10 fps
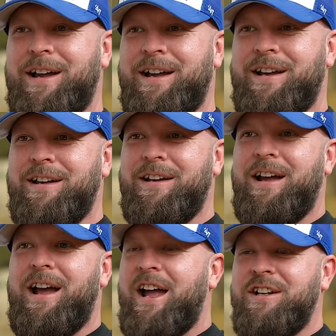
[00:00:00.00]
yeah.
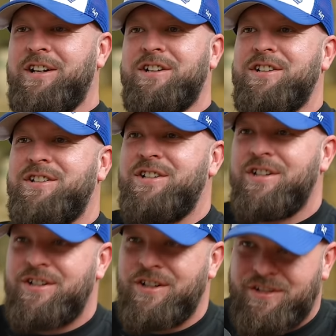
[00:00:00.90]
And you could just
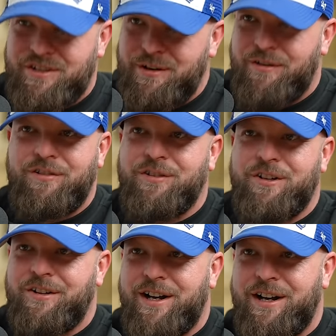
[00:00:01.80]
do it with your
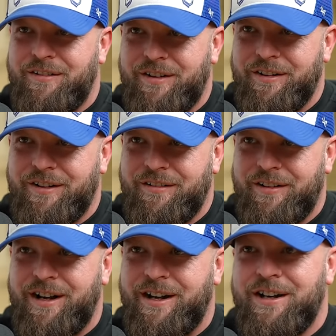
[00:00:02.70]
dog later on,
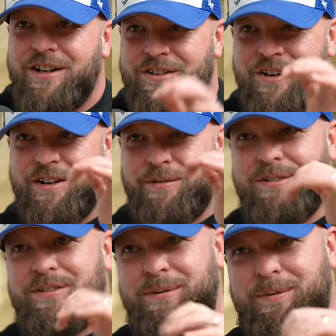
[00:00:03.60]
right? Stroke him
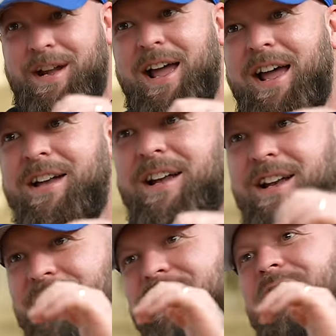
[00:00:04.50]
on top of the head and
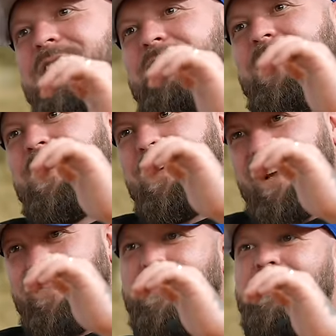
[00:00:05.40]
then stroke him
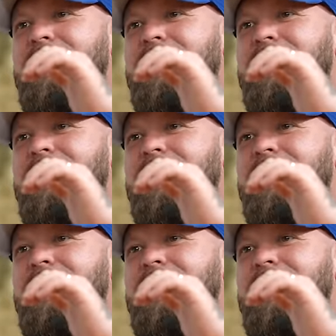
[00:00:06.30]
underneath and